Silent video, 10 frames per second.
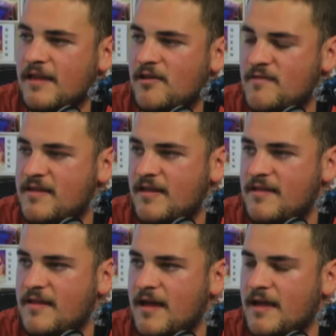obviously
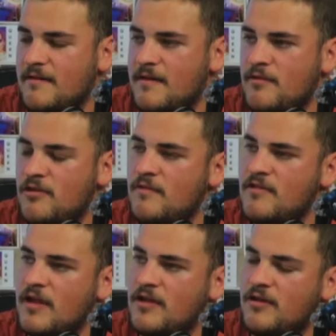it's like it was
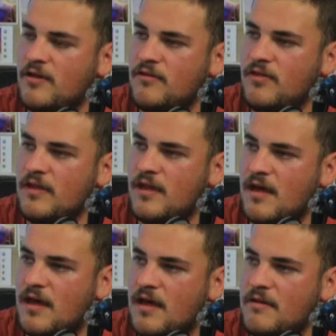almost like
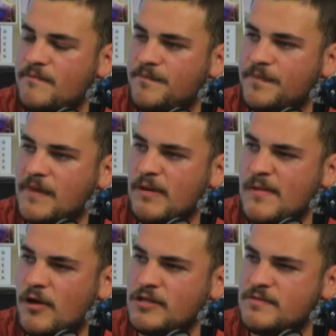we
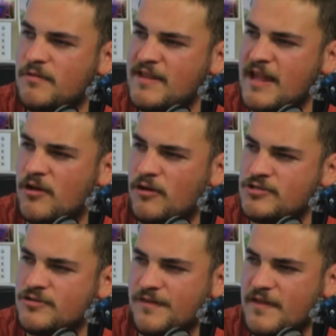watched what was that
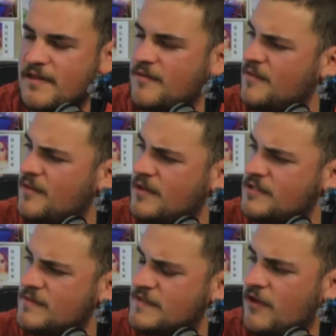Conjuring this year we watched.
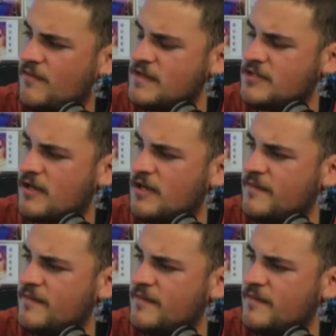It was like obviously trying to